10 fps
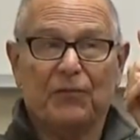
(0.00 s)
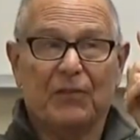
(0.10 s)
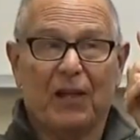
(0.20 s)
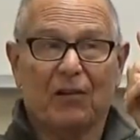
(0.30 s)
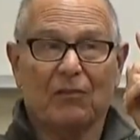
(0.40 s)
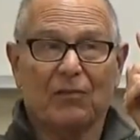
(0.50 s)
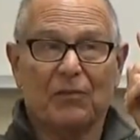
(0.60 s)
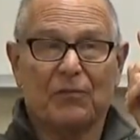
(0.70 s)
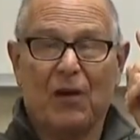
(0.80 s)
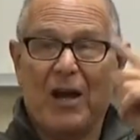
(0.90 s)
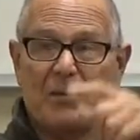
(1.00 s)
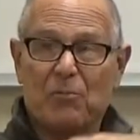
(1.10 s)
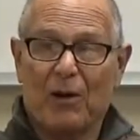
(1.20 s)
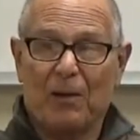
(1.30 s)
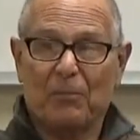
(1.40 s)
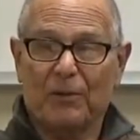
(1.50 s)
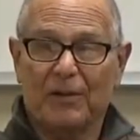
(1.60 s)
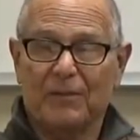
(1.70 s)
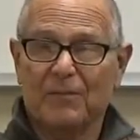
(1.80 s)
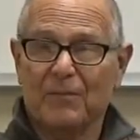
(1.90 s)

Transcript: they're defined properly